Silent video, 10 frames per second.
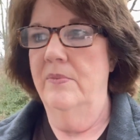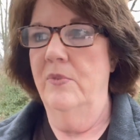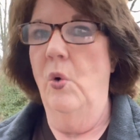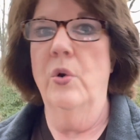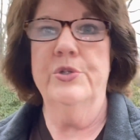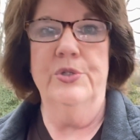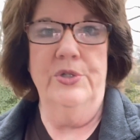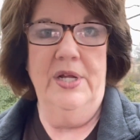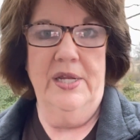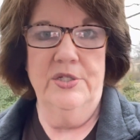orchard,
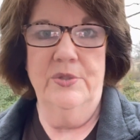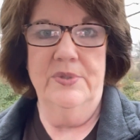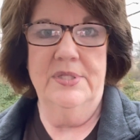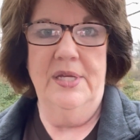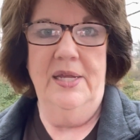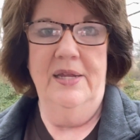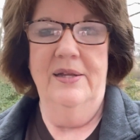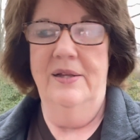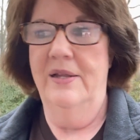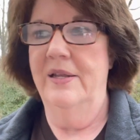I guess you would say,
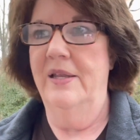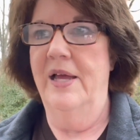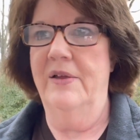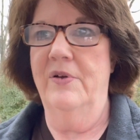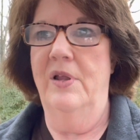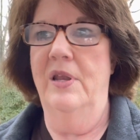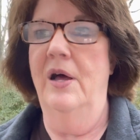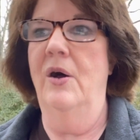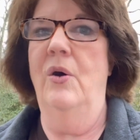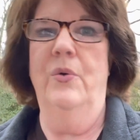like a
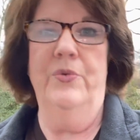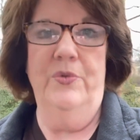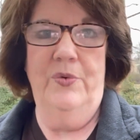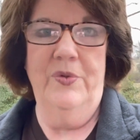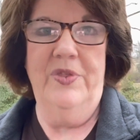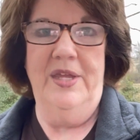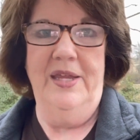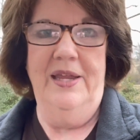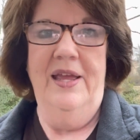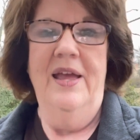long
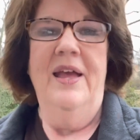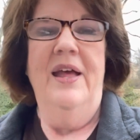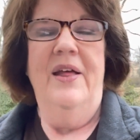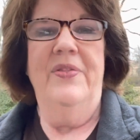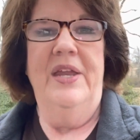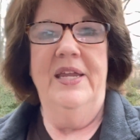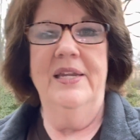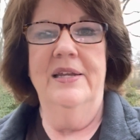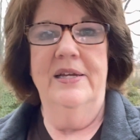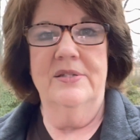thing that he
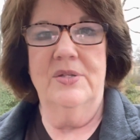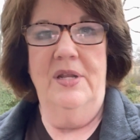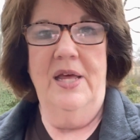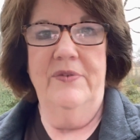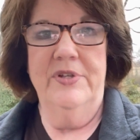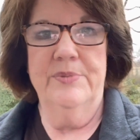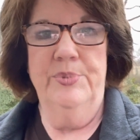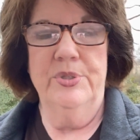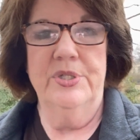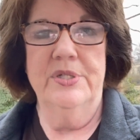lets a lot of his
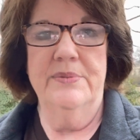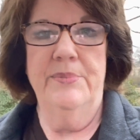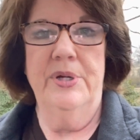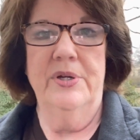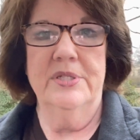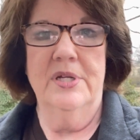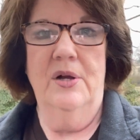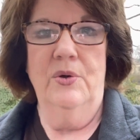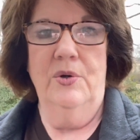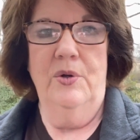bushes and berries and
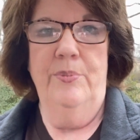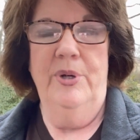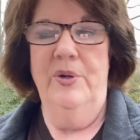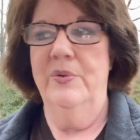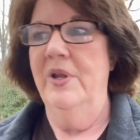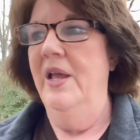all grow up on.